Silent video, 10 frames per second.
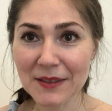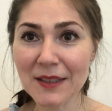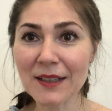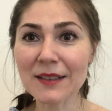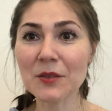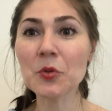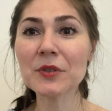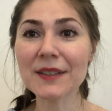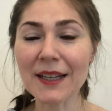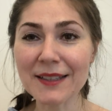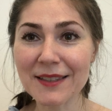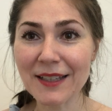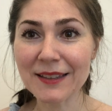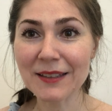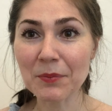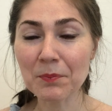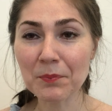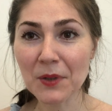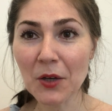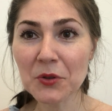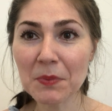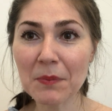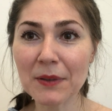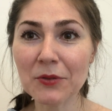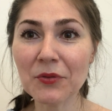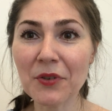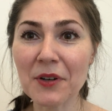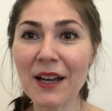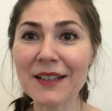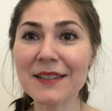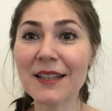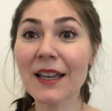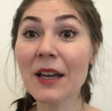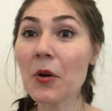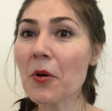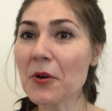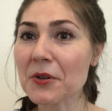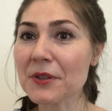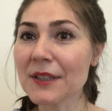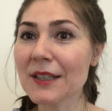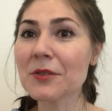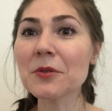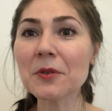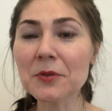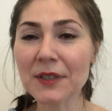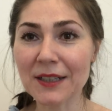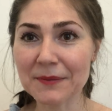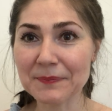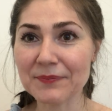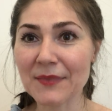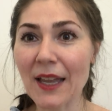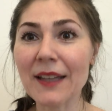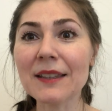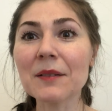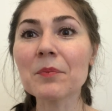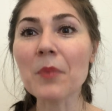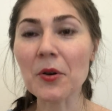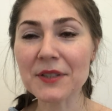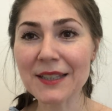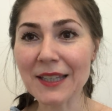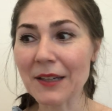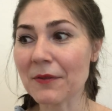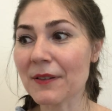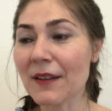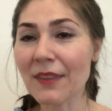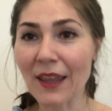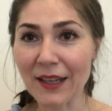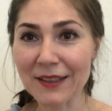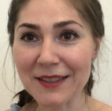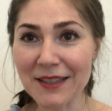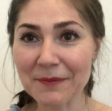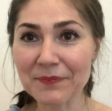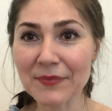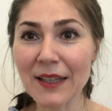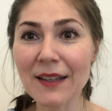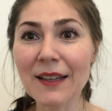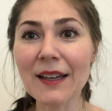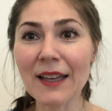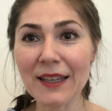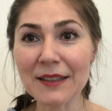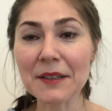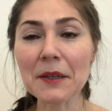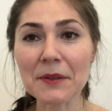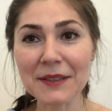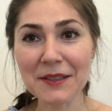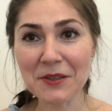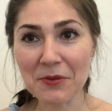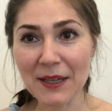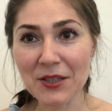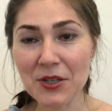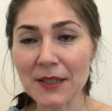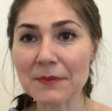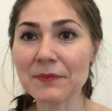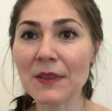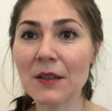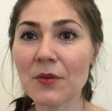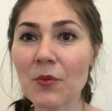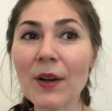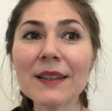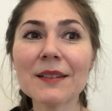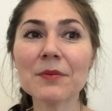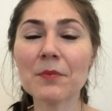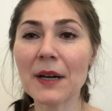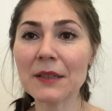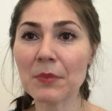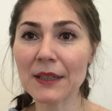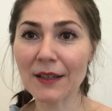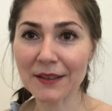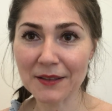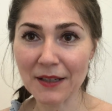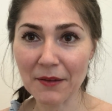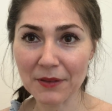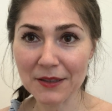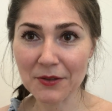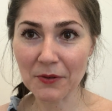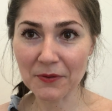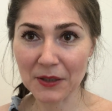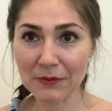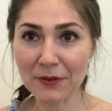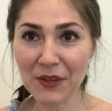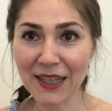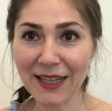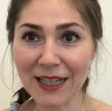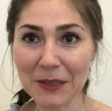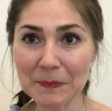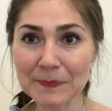the goodness that the close people do for us, or to look at the positive things in the current situation. What might be the other levels of grateful thinking?